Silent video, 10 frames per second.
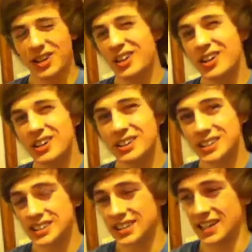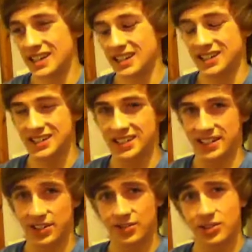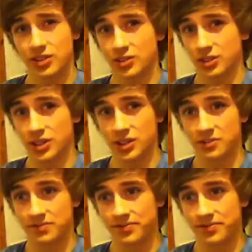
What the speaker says: oh, this and that and the next thing, and I really don't care.